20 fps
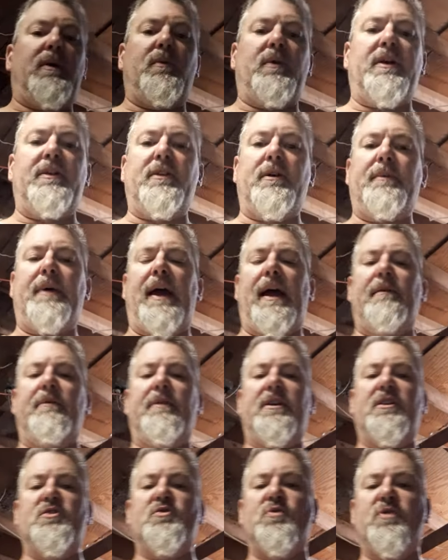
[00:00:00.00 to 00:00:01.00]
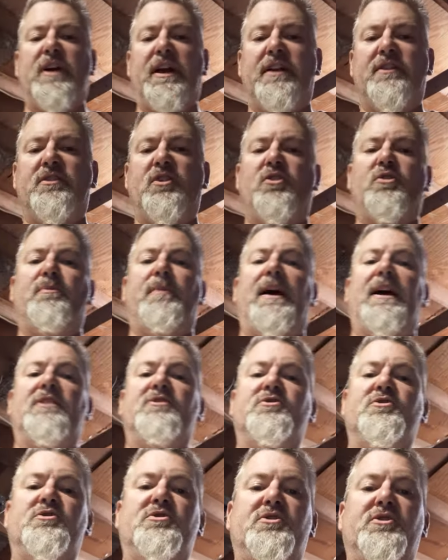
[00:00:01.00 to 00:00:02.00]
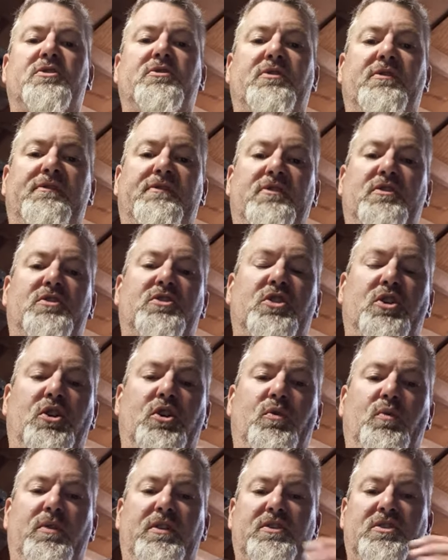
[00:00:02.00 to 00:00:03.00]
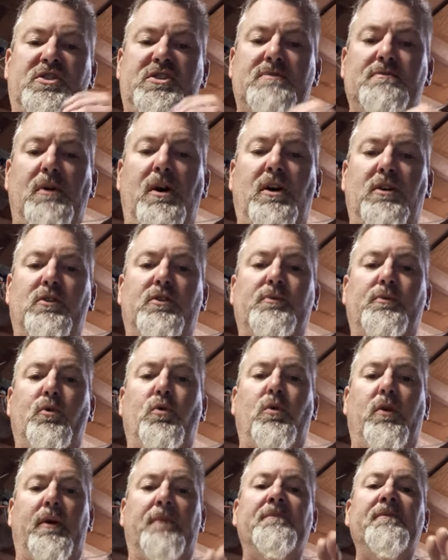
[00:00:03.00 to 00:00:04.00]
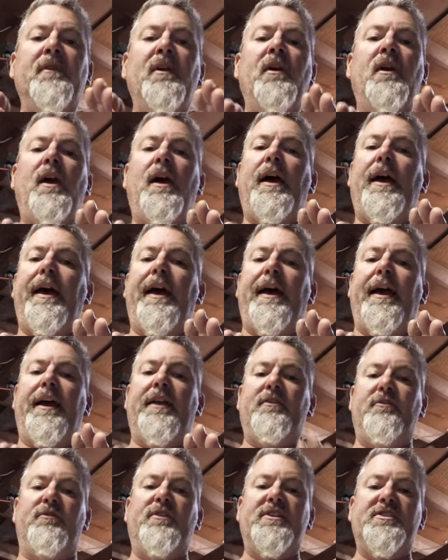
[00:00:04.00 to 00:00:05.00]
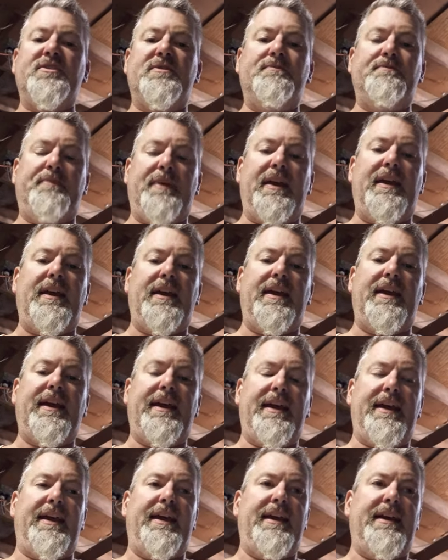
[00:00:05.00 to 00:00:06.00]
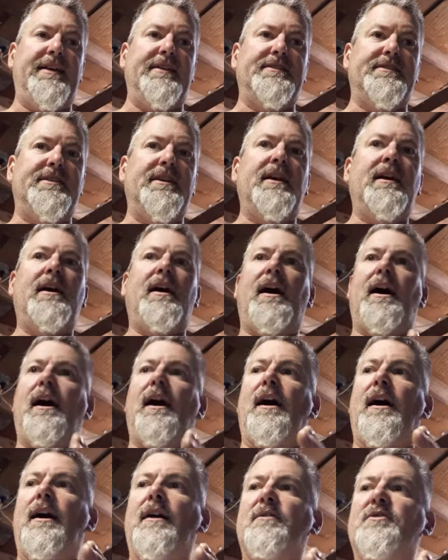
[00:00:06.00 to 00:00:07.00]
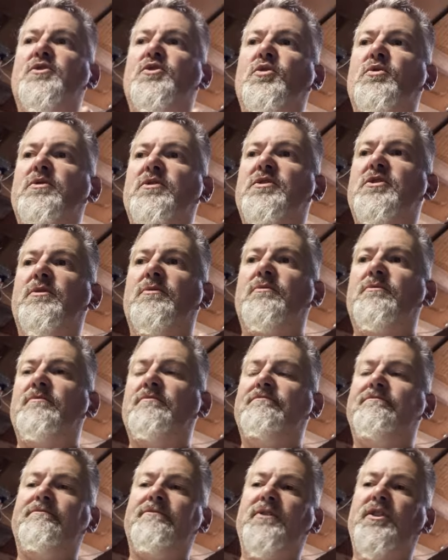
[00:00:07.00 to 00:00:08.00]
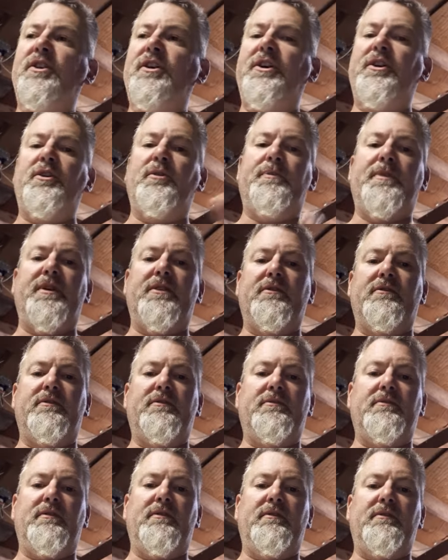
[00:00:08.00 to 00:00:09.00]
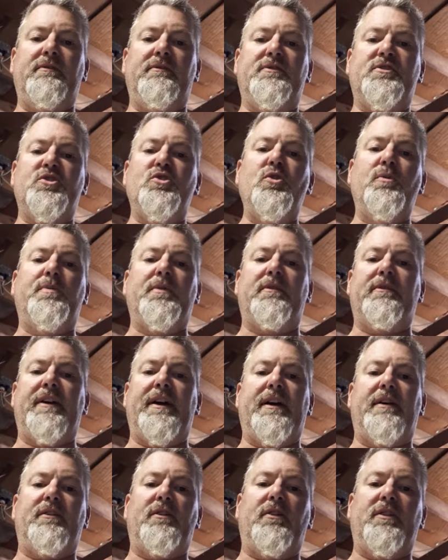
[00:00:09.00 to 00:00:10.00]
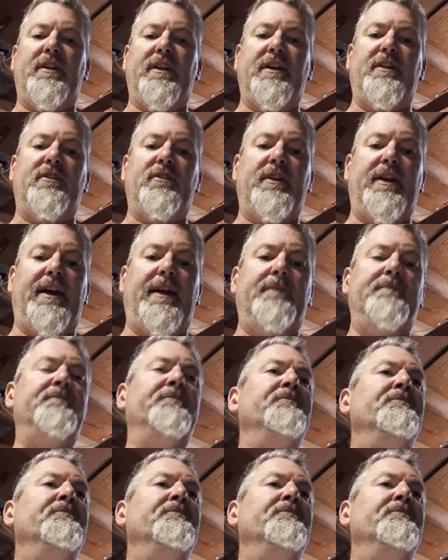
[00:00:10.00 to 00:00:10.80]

what ended up happening is we're getting another master cylinder for the turd with a smaller bore. And the reason being is uh, I was doing some little bit of, of snooping around on the internet,